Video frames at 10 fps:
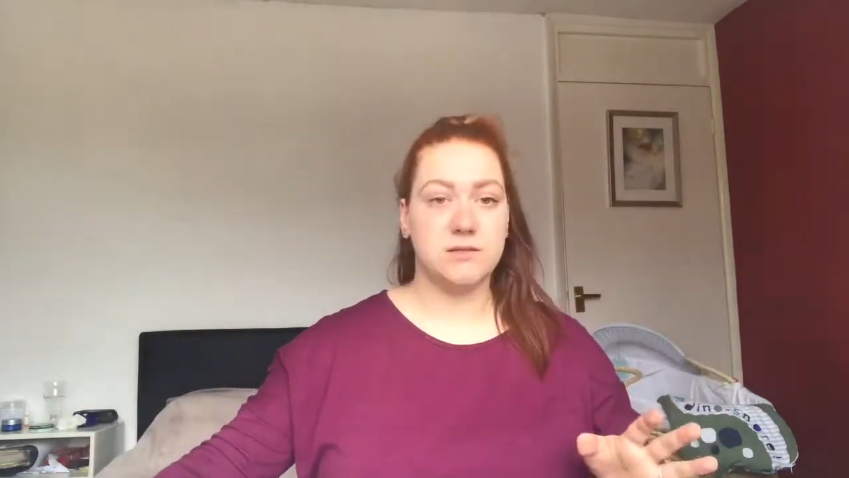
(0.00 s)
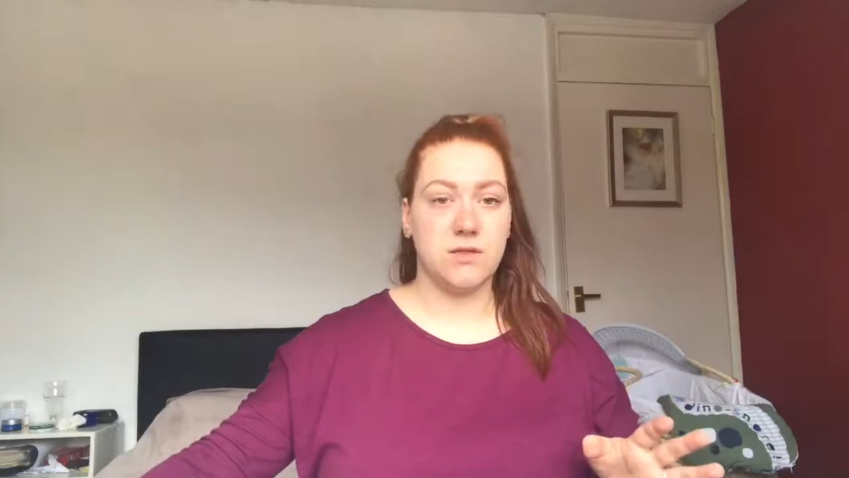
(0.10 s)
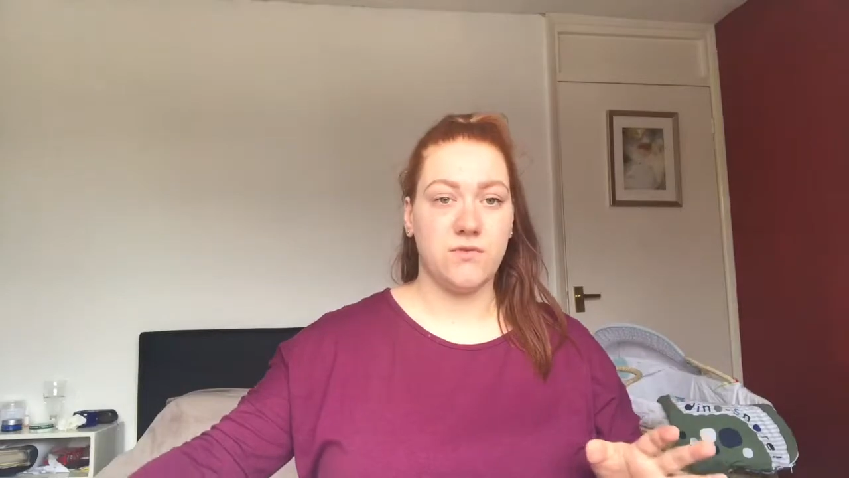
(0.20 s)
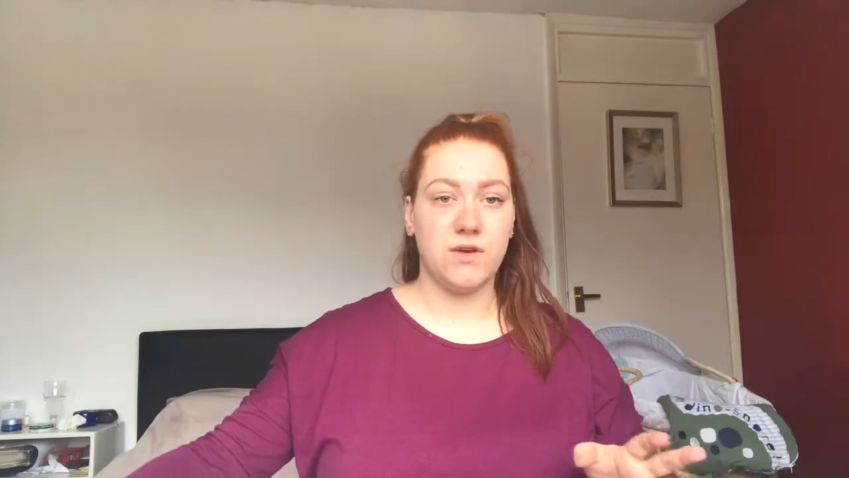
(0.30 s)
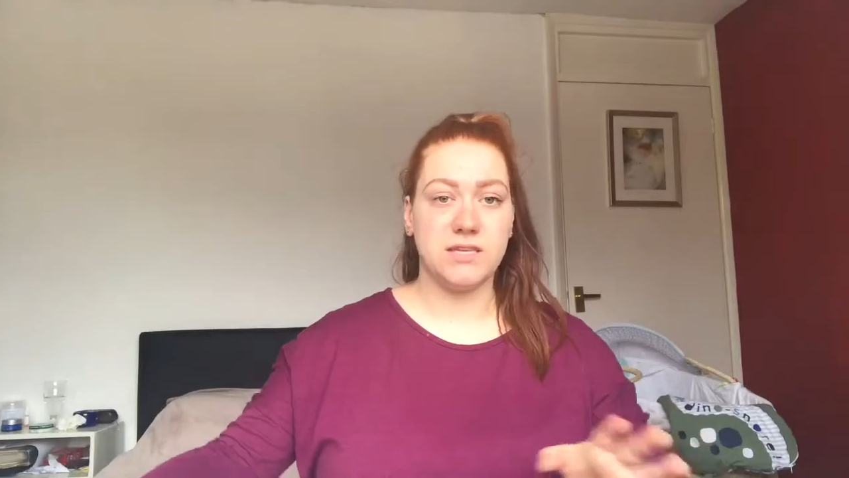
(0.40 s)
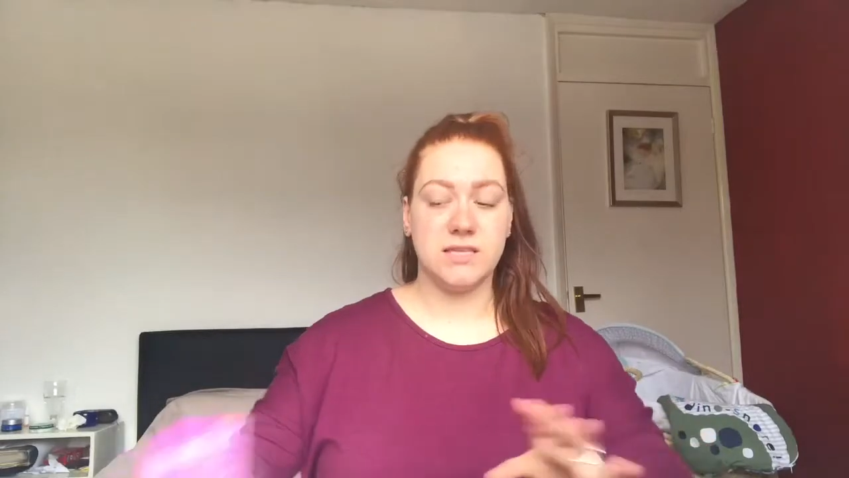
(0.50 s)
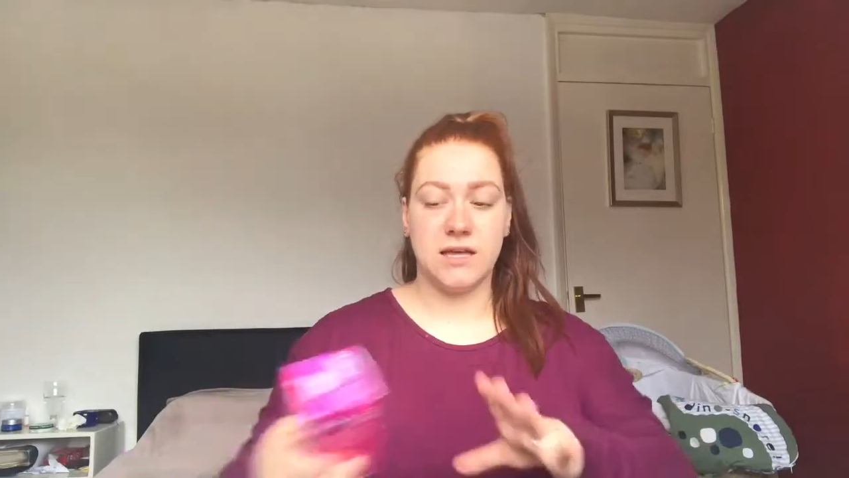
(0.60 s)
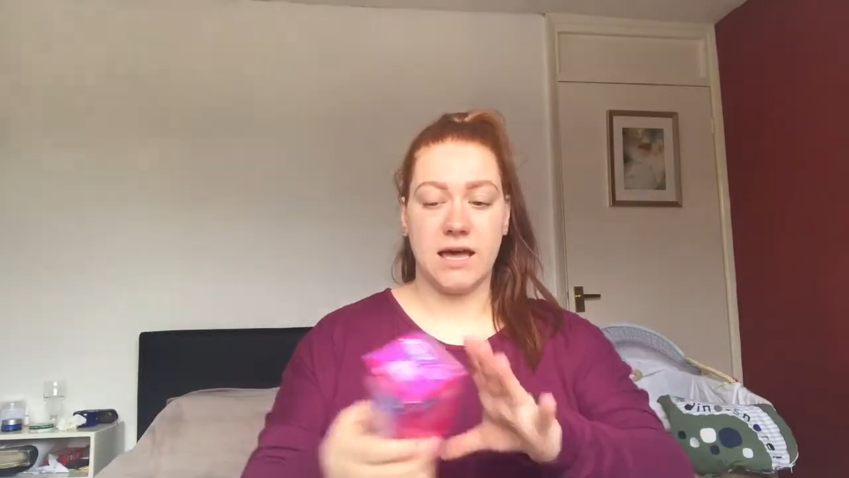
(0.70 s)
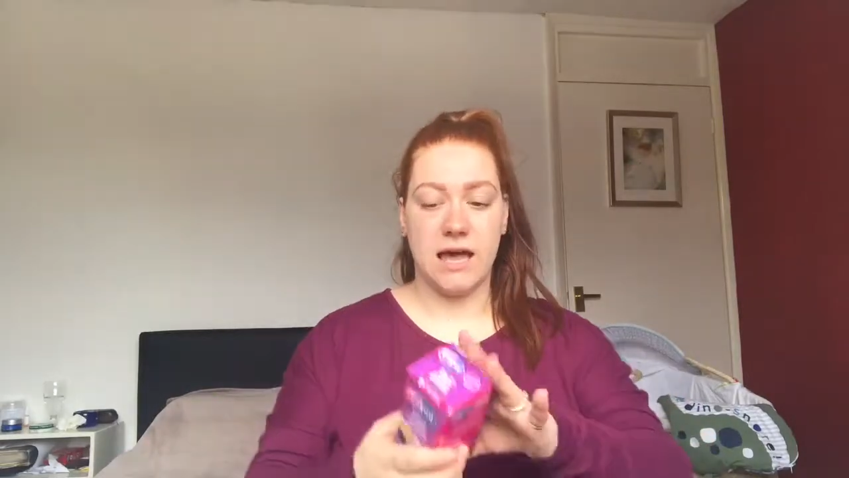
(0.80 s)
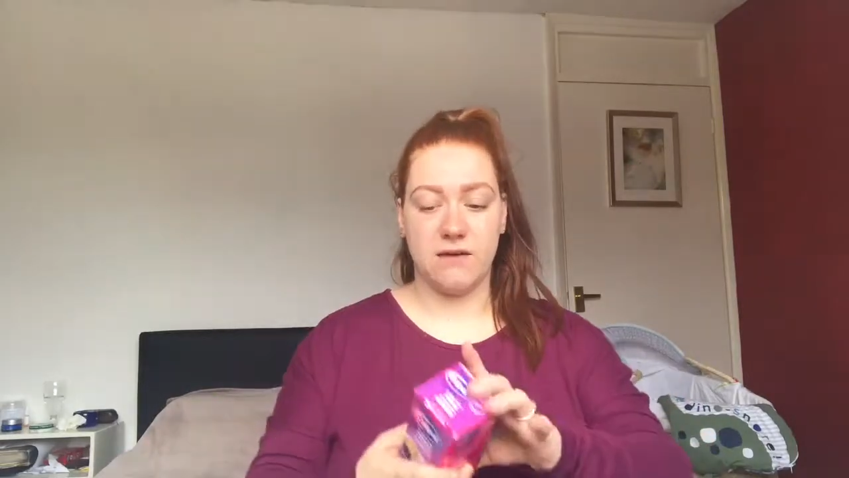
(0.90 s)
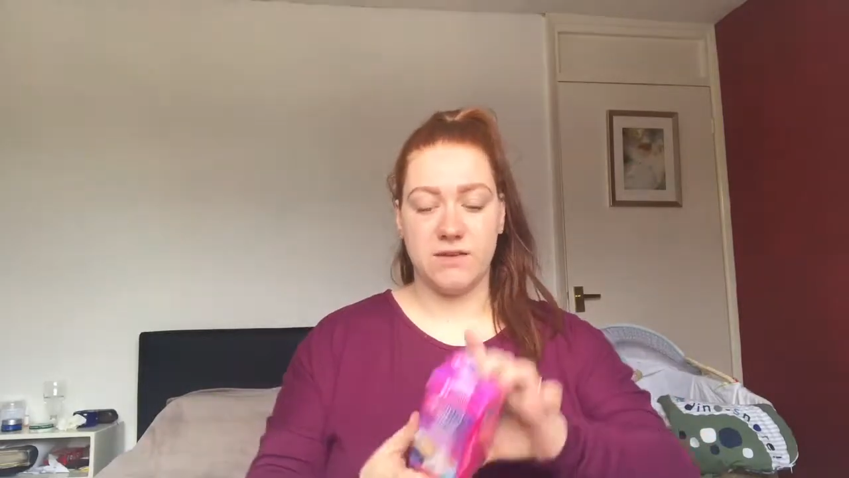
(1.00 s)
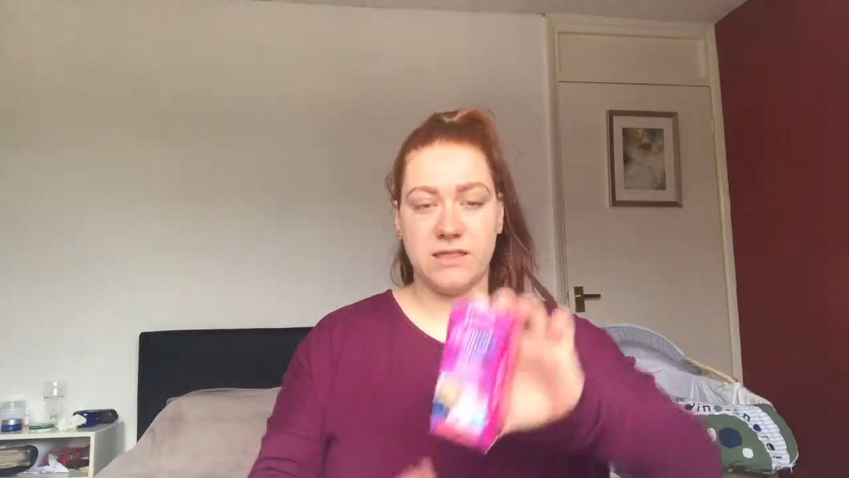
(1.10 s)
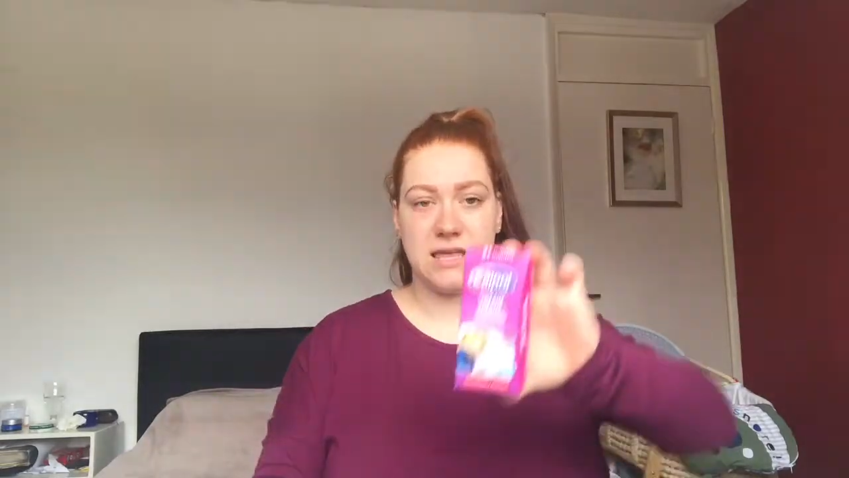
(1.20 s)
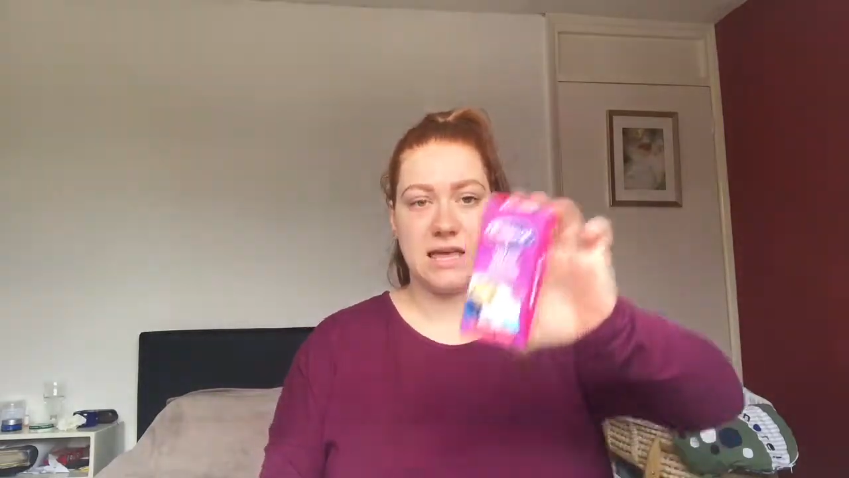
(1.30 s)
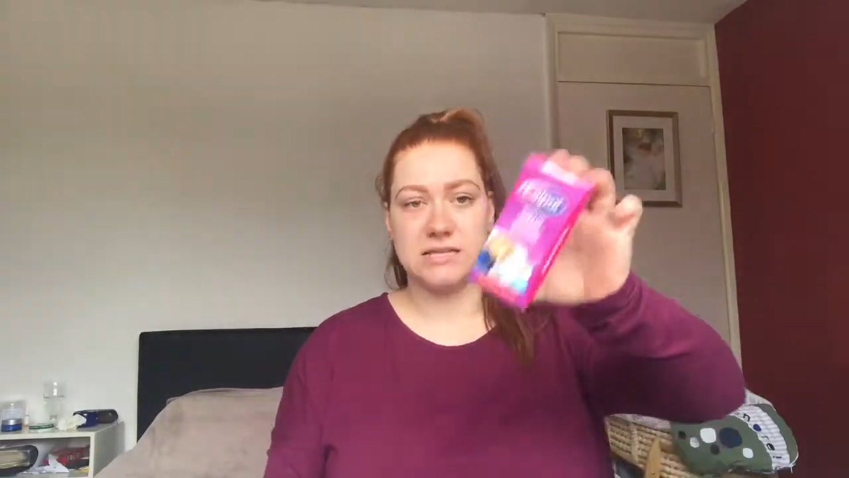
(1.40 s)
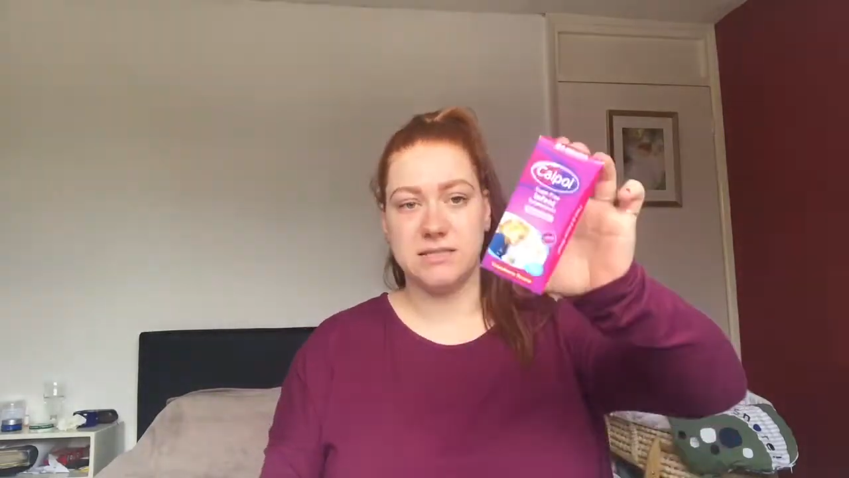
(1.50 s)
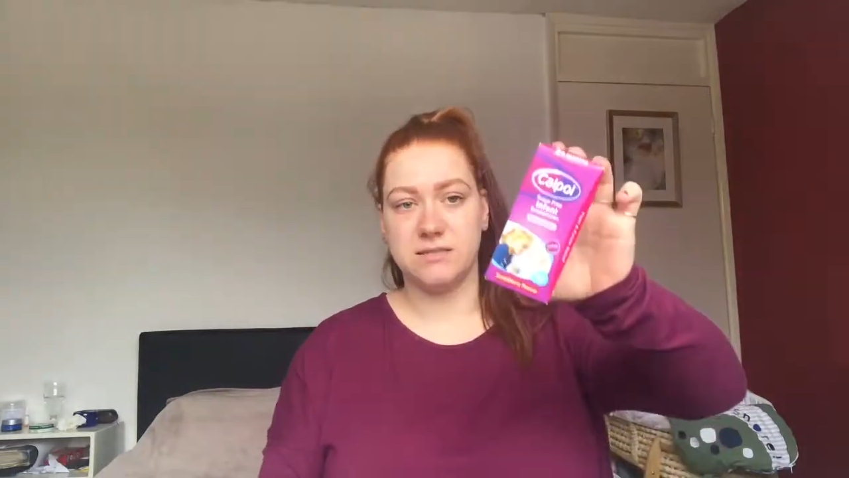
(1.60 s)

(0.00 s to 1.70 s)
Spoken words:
So the first thing I have in there is